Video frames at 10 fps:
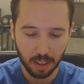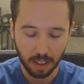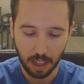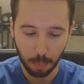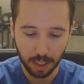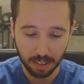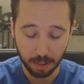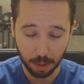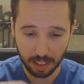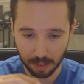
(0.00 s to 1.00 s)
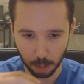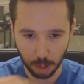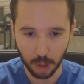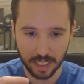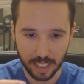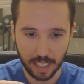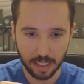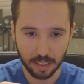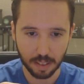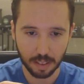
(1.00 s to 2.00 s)
um, but it's a it's a really
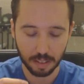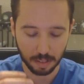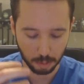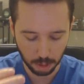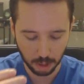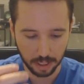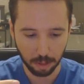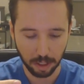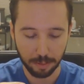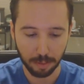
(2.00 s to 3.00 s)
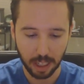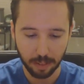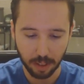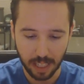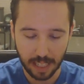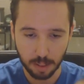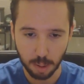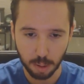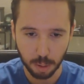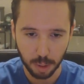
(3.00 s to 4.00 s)
nice, really great flavor. Not
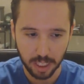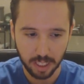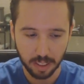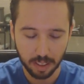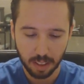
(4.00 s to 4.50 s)
too sweet.